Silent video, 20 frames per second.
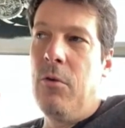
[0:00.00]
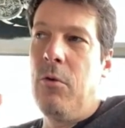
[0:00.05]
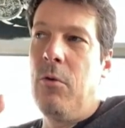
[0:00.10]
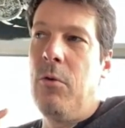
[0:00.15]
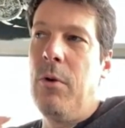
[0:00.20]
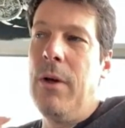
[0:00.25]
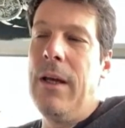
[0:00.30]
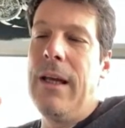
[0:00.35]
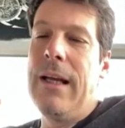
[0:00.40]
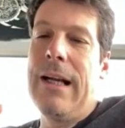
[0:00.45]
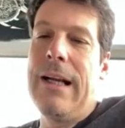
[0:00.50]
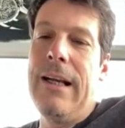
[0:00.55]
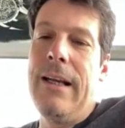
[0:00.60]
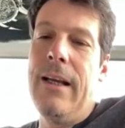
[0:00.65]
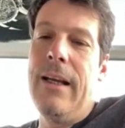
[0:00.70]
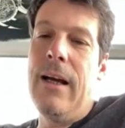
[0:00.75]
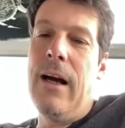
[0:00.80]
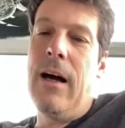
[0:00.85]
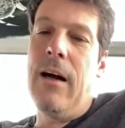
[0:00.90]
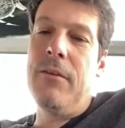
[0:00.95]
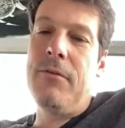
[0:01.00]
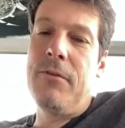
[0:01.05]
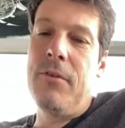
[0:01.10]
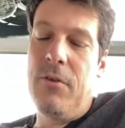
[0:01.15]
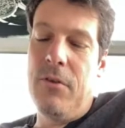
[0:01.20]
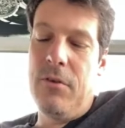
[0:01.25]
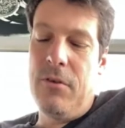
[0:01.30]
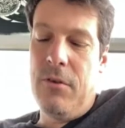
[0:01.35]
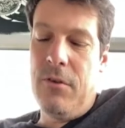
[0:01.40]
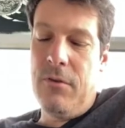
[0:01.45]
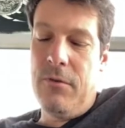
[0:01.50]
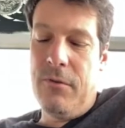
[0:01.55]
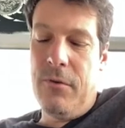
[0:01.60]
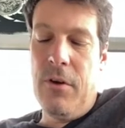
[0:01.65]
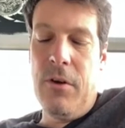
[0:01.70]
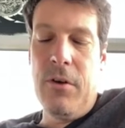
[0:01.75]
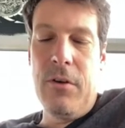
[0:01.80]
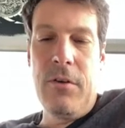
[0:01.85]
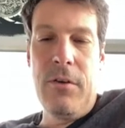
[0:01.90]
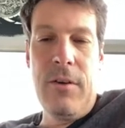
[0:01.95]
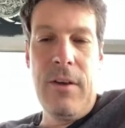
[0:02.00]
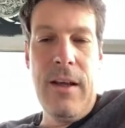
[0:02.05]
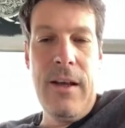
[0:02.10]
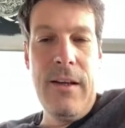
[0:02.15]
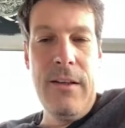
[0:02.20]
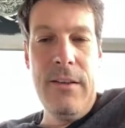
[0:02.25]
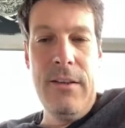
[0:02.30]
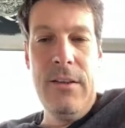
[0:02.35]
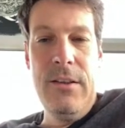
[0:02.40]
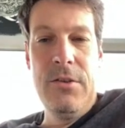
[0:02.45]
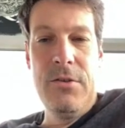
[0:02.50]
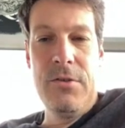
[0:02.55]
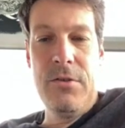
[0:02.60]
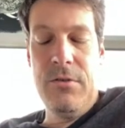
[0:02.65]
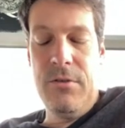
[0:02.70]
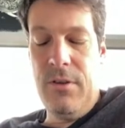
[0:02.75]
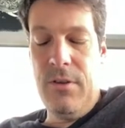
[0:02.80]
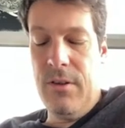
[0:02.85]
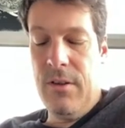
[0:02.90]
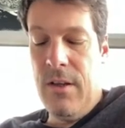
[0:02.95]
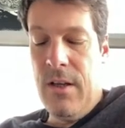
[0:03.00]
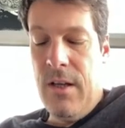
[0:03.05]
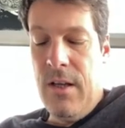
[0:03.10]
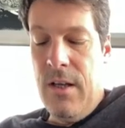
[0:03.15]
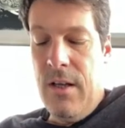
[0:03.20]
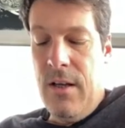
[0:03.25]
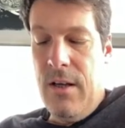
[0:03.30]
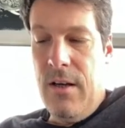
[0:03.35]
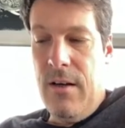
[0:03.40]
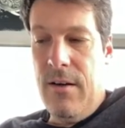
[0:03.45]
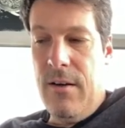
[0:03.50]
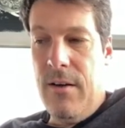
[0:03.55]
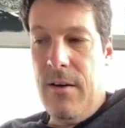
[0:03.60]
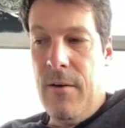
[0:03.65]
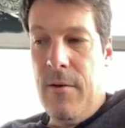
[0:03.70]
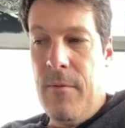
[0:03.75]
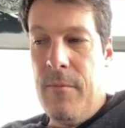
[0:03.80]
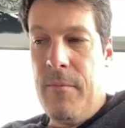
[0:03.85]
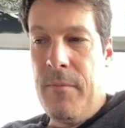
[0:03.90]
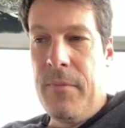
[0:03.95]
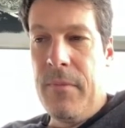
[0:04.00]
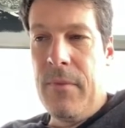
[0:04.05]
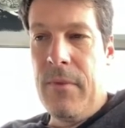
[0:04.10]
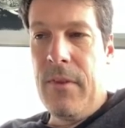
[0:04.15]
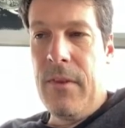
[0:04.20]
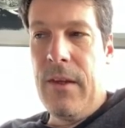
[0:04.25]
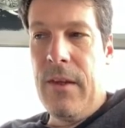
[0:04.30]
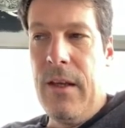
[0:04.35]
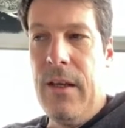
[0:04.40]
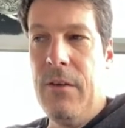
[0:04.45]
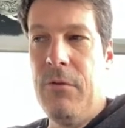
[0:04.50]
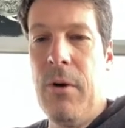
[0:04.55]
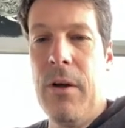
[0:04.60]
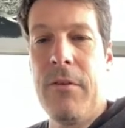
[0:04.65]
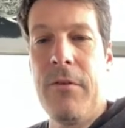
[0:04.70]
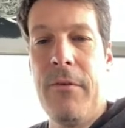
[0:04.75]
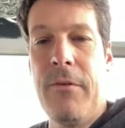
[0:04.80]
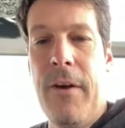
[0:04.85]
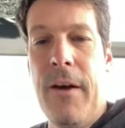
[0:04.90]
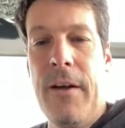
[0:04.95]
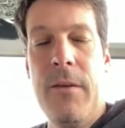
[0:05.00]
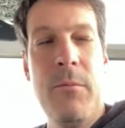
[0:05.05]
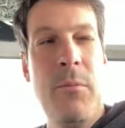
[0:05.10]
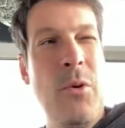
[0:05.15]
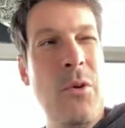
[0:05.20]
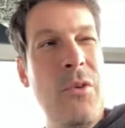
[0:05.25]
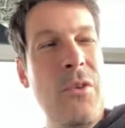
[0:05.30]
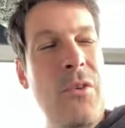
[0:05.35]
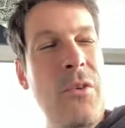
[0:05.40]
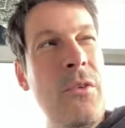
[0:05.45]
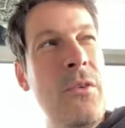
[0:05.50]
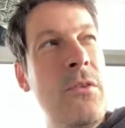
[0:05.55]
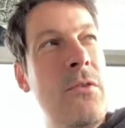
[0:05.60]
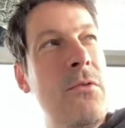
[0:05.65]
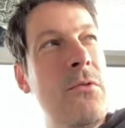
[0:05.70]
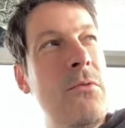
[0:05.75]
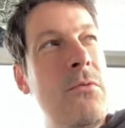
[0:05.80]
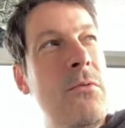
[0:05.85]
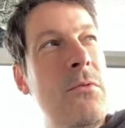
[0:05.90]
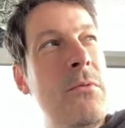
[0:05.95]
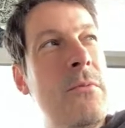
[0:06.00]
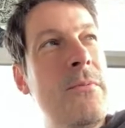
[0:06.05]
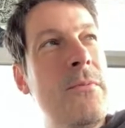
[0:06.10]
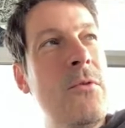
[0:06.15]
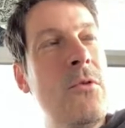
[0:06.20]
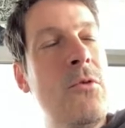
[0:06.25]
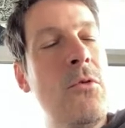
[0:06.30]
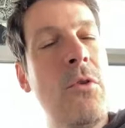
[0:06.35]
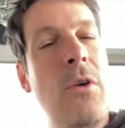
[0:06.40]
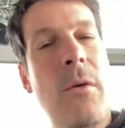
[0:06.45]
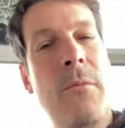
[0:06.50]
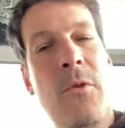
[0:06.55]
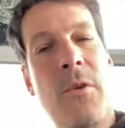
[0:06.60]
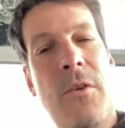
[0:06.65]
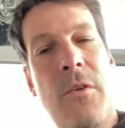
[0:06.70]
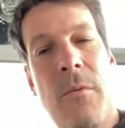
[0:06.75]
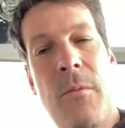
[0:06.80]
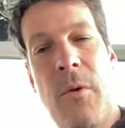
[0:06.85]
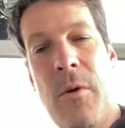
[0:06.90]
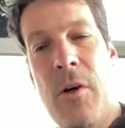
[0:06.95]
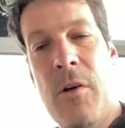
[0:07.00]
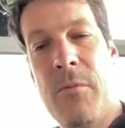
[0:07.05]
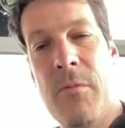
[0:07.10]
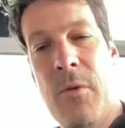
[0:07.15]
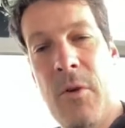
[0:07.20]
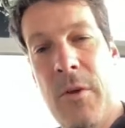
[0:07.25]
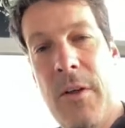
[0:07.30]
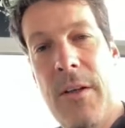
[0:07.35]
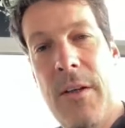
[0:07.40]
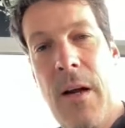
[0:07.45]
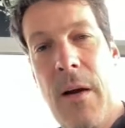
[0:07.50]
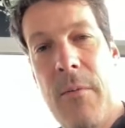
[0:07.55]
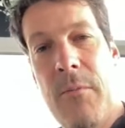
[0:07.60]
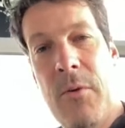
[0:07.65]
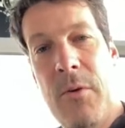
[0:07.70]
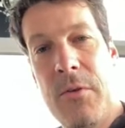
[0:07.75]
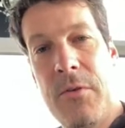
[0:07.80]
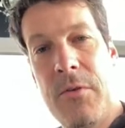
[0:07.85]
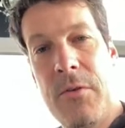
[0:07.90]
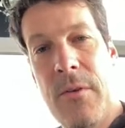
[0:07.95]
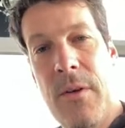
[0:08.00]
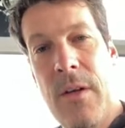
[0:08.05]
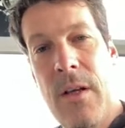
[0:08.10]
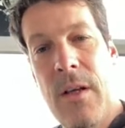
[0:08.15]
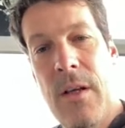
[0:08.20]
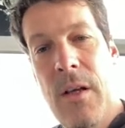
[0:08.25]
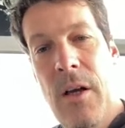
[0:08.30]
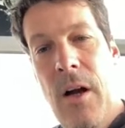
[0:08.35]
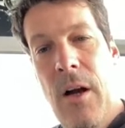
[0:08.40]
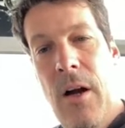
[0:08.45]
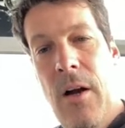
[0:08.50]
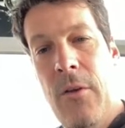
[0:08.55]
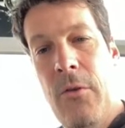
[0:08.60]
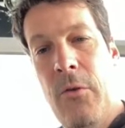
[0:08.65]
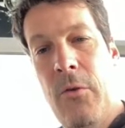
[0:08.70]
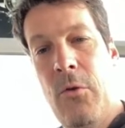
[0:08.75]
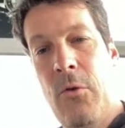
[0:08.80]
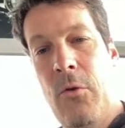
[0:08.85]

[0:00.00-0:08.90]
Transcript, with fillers: quickly after the first edition, um, it was very important to, to come with a more modern approach. And